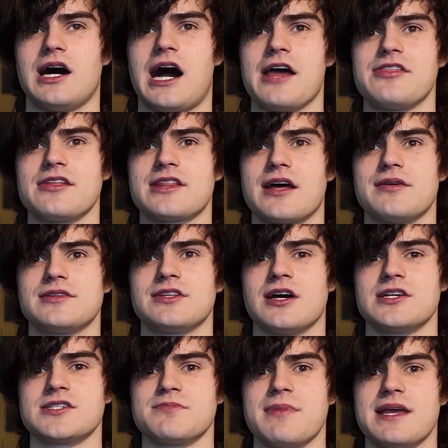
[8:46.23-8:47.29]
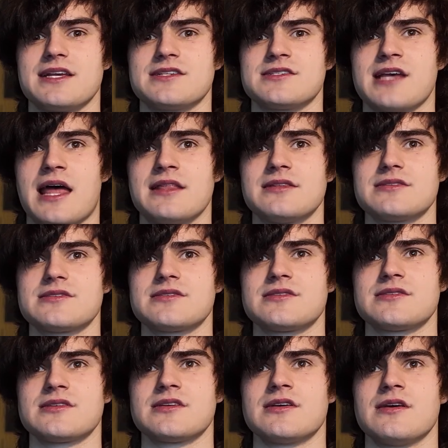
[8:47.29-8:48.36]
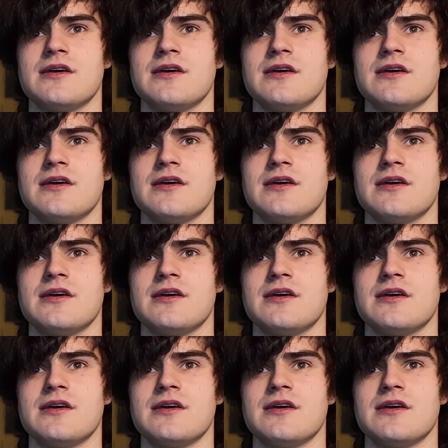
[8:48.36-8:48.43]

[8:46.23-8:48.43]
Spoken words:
I think that does make sense.